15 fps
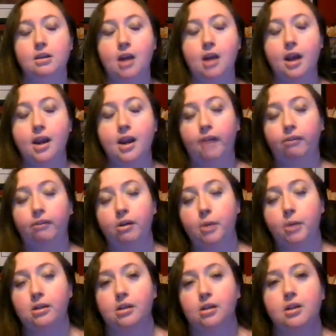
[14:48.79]
Not
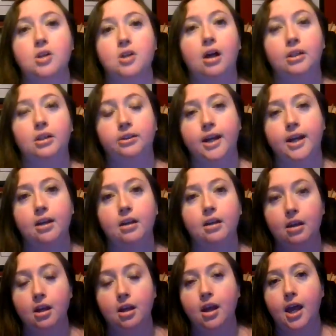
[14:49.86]
everyone can tolerate
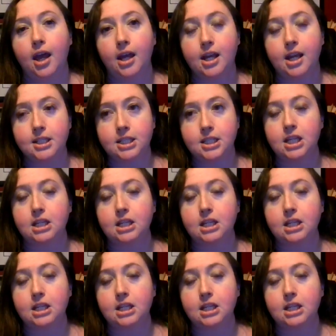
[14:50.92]
NAC.